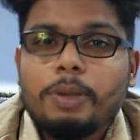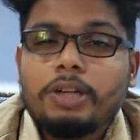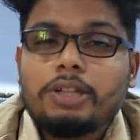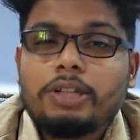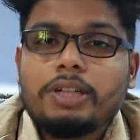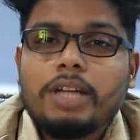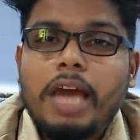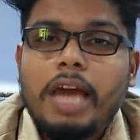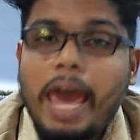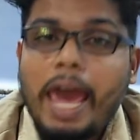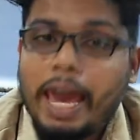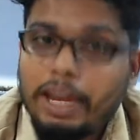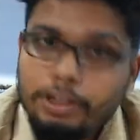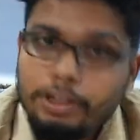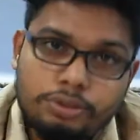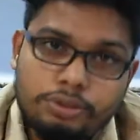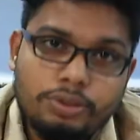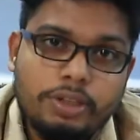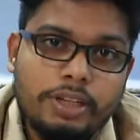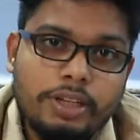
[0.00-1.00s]
but
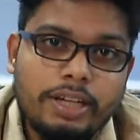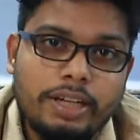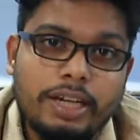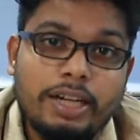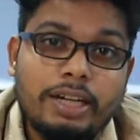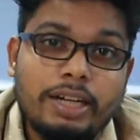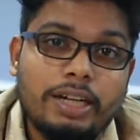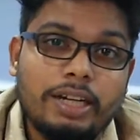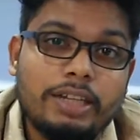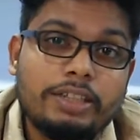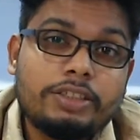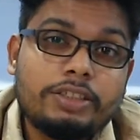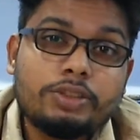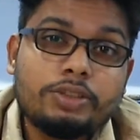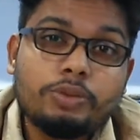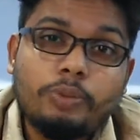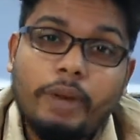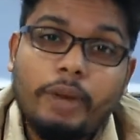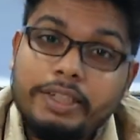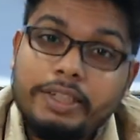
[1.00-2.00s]
actually it's
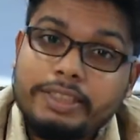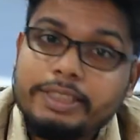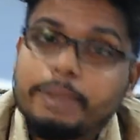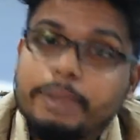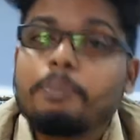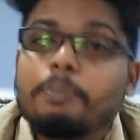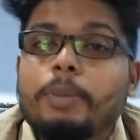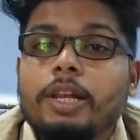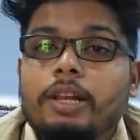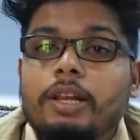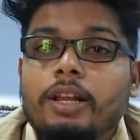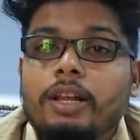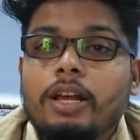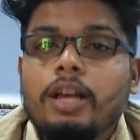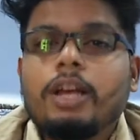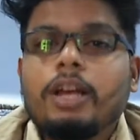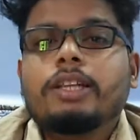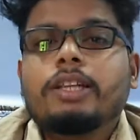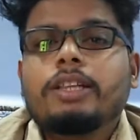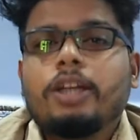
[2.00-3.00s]
quite simple.
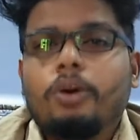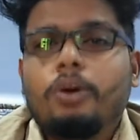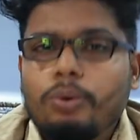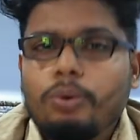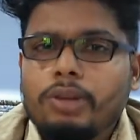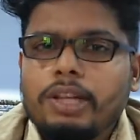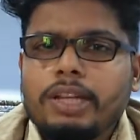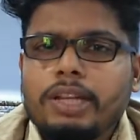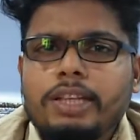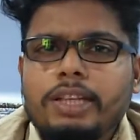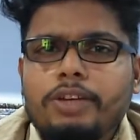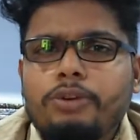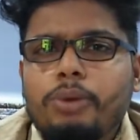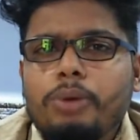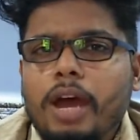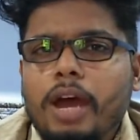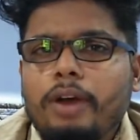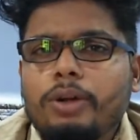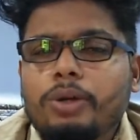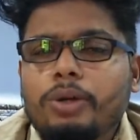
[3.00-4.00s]
The only thing you
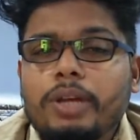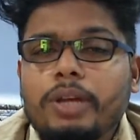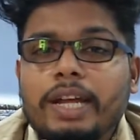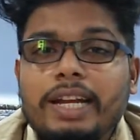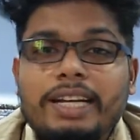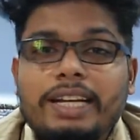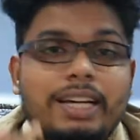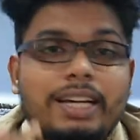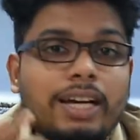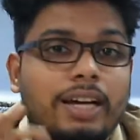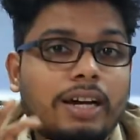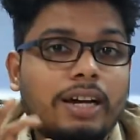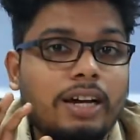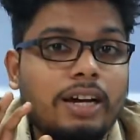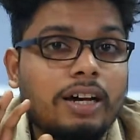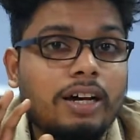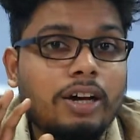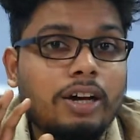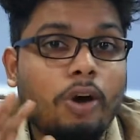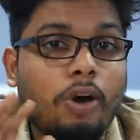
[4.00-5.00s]
have to get a
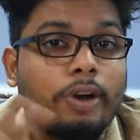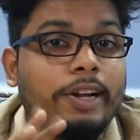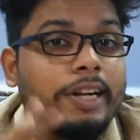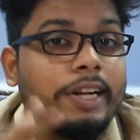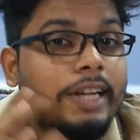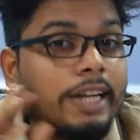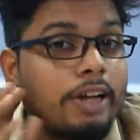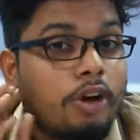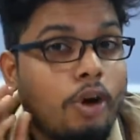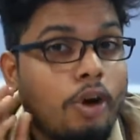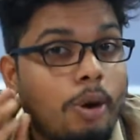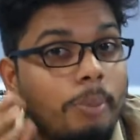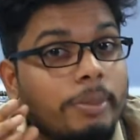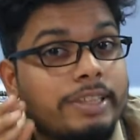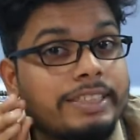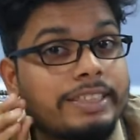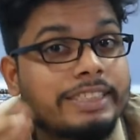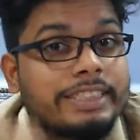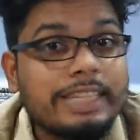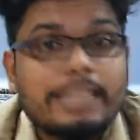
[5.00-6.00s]
auditing common
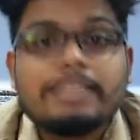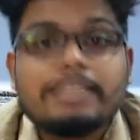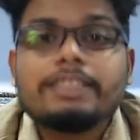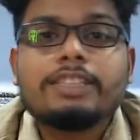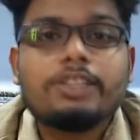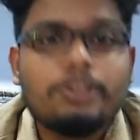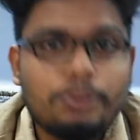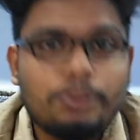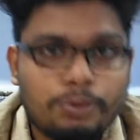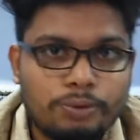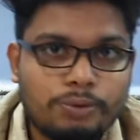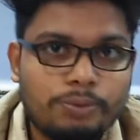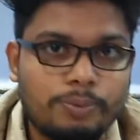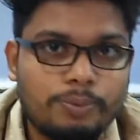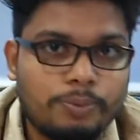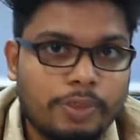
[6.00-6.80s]
sense in you.